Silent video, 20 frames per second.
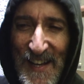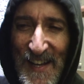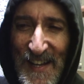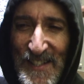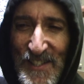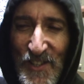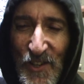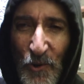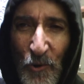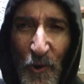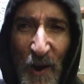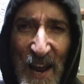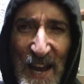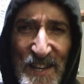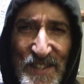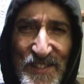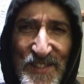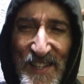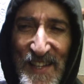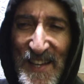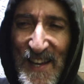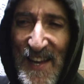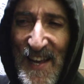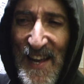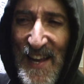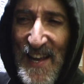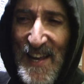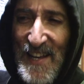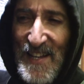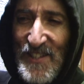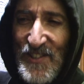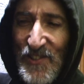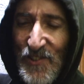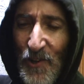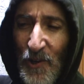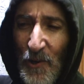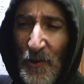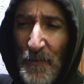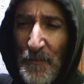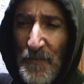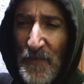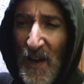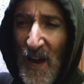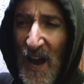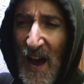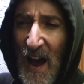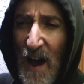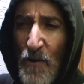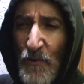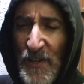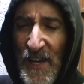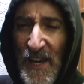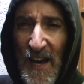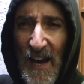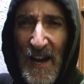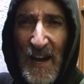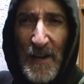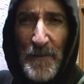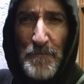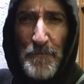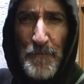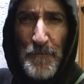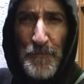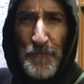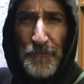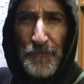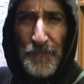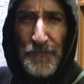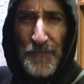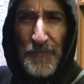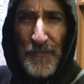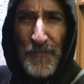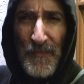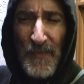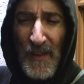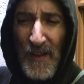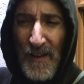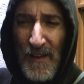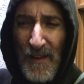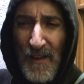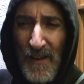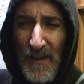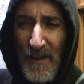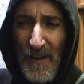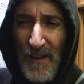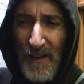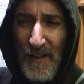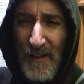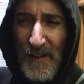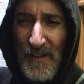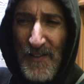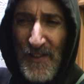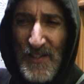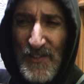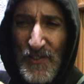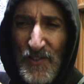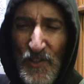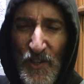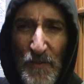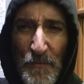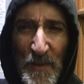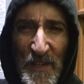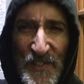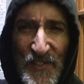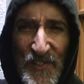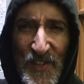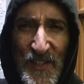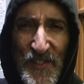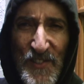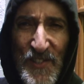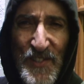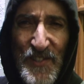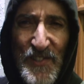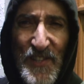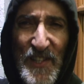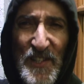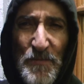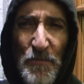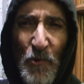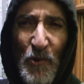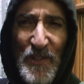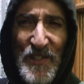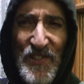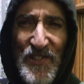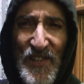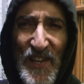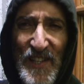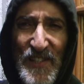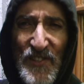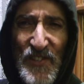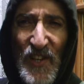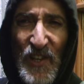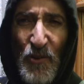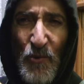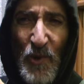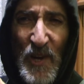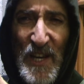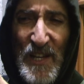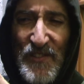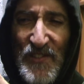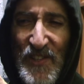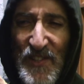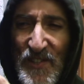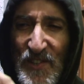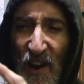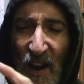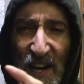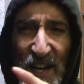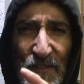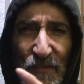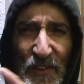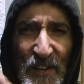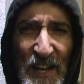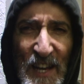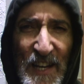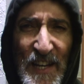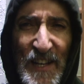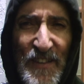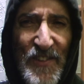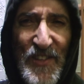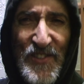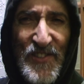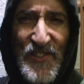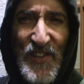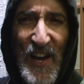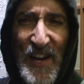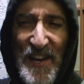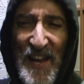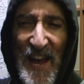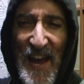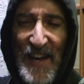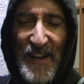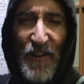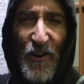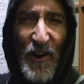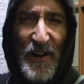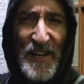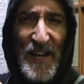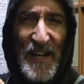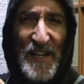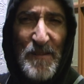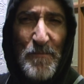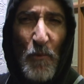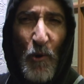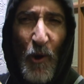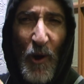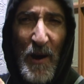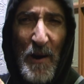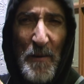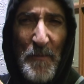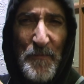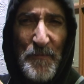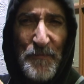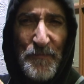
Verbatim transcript: It's crazy. So how can, this is gonna be 66.6 degrees, it's not even hitting the sun head on anymore.